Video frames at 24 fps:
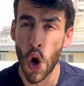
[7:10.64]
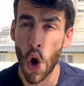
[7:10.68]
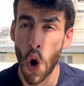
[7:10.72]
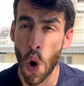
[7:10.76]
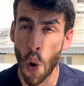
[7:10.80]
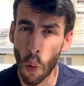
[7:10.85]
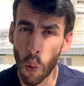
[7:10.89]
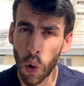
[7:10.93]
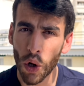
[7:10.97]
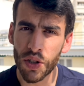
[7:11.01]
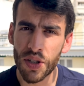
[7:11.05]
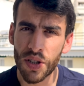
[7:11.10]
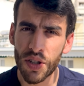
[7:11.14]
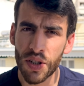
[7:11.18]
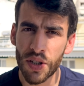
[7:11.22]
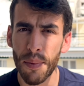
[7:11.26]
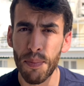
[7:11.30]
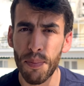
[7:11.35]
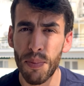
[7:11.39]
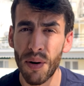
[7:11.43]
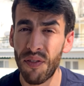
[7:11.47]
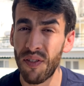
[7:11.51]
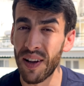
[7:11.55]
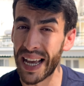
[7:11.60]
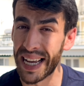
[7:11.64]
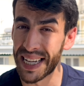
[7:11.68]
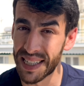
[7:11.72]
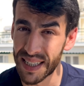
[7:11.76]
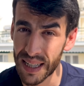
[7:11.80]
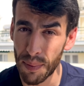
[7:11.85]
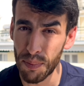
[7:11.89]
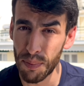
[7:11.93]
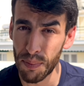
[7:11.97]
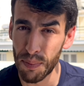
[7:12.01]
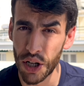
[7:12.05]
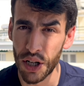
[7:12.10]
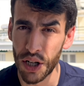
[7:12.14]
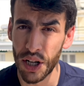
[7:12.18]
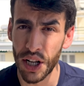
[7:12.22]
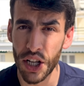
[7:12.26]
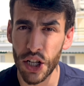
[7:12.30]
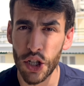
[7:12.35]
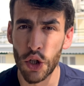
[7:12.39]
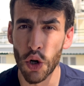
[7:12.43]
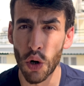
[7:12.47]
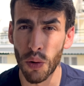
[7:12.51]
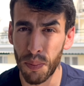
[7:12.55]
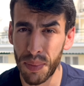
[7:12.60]
What type of exemption
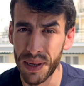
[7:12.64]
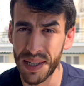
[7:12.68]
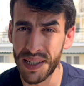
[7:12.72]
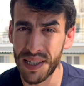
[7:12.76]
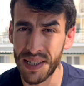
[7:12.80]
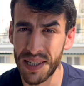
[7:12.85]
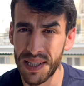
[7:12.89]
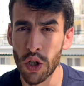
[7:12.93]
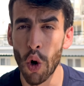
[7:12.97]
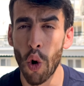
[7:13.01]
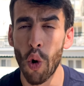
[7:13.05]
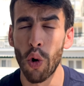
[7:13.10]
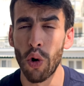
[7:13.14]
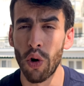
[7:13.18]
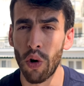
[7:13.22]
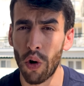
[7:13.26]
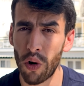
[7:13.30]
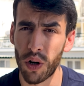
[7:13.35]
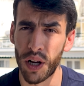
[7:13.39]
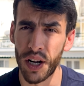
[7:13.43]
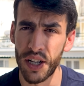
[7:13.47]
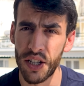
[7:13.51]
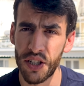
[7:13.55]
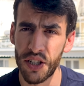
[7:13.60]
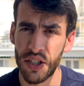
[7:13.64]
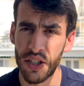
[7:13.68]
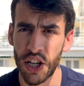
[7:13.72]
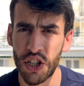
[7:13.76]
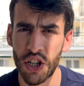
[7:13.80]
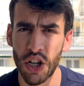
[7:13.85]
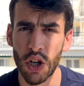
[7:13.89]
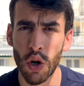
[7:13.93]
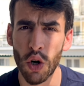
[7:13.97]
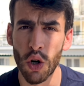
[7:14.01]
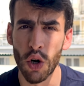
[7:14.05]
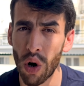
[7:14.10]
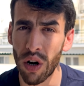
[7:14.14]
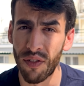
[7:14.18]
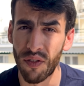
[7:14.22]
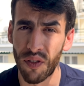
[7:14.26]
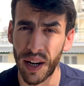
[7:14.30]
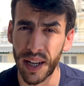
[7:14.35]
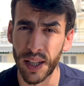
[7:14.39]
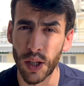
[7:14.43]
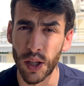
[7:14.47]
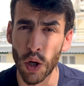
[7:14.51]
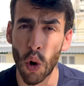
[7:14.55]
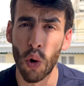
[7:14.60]
is your business or organization
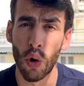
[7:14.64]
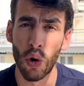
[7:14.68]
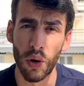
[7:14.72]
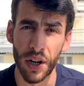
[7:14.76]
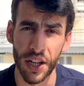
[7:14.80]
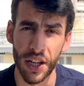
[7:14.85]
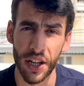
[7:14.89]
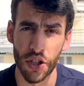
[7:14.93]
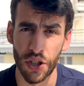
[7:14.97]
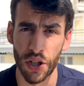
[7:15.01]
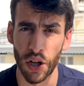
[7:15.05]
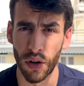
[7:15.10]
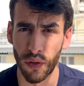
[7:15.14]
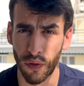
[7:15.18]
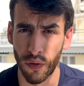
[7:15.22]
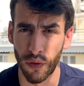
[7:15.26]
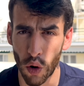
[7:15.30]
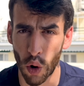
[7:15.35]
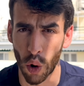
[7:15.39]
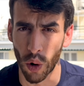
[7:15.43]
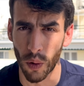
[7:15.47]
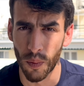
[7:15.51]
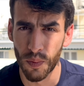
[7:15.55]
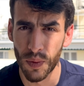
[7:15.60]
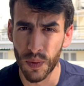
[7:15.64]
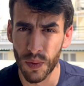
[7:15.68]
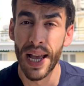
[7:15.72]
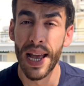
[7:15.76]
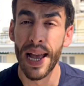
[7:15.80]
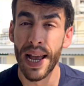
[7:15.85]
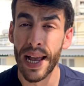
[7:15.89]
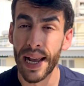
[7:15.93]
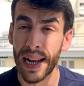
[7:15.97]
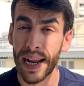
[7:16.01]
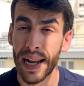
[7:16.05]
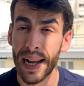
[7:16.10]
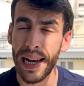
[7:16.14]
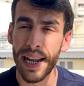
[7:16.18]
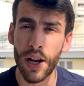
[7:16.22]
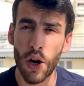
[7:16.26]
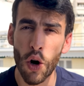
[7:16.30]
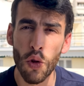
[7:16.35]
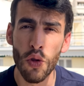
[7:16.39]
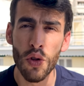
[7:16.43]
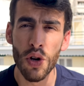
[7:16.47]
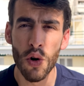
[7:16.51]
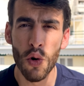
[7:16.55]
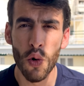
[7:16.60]
qualified or registered for? Click
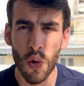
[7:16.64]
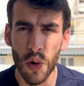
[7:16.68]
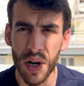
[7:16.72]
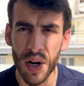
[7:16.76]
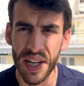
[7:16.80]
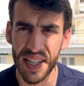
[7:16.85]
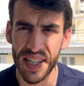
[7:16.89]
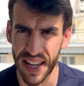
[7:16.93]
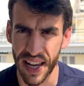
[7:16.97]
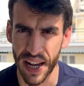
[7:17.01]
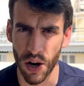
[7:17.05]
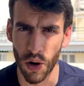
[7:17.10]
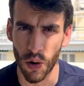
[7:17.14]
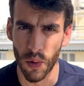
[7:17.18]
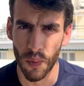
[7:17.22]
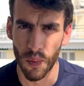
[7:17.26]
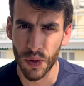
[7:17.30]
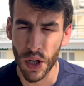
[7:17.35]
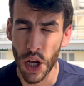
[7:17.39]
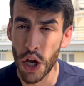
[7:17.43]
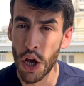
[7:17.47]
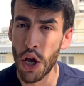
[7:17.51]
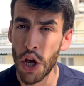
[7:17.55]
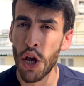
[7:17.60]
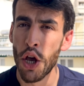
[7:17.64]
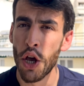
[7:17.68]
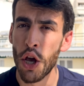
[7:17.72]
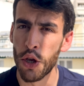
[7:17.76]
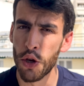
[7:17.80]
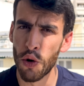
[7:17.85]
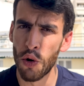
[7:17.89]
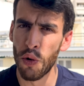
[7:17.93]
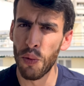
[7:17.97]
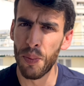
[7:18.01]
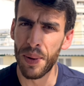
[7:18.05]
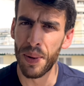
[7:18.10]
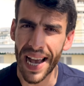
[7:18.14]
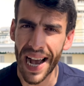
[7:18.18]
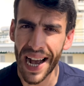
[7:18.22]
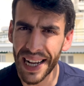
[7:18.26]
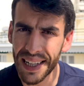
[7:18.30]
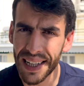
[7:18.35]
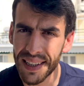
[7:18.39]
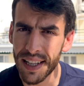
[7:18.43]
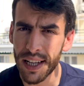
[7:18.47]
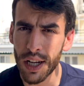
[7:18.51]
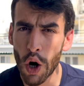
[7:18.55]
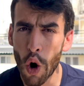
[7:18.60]
on Resale. You will be
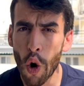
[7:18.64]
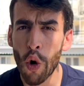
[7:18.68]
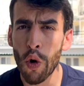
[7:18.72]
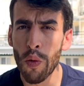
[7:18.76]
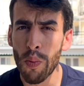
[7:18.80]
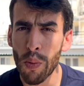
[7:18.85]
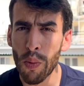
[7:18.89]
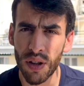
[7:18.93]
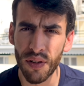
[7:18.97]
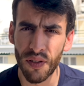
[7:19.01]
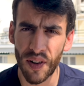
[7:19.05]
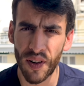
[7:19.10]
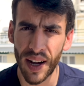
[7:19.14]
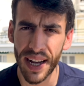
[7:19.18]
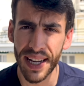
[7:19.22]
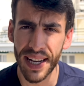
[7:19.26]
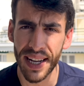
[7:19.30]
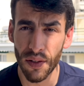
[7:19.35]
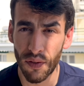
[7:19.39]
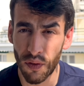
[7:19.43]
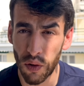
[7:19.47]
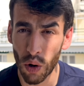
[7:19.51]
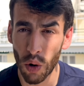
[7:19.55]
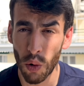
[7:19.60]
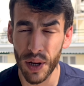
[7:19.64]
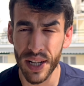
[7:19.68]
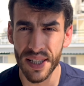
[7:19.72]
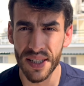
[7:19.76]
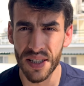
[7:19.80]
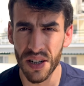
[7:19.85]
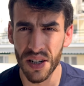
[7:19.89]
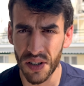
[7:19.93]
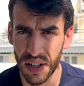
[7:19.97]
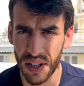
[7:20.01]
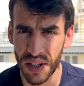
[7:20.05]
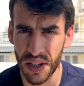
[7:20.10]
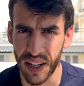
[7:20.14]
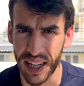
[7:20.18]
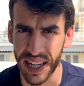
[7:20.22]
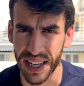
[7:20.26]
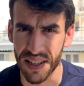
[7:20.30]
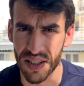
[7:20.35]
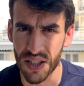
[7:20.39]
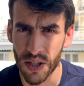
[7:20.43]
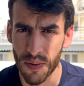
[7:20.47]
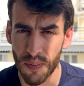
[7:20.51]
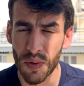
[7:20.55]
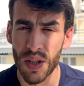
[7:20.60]
adding or modifying the following
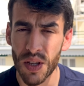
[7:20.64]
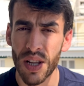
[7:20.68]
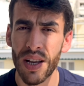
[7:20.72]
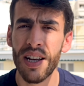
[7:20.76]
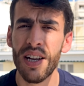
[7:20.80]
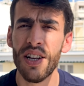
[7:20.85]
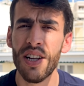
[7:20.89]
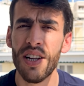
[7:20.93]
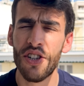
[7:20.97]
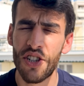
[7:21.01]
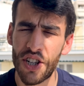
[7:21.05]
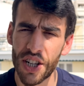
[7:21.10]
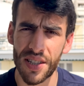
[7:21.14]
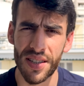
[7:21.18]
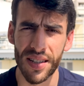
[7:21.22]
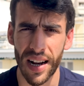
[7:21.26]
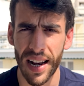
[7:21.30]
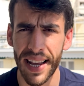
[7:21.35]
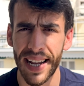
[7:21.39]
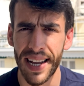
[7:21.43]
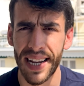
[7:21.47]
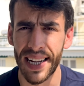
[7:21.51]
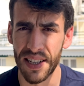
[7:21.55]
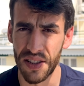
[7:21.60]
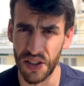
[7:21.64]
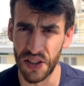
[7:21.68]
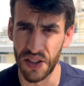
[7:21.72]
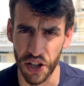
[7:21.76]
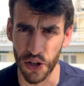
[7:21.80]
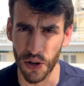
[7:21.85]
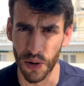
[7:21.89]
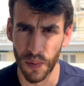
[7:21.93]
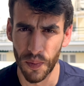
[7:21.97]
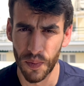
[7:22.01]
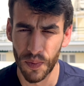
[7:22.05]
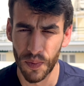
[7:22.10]
certificates. Just click Continue.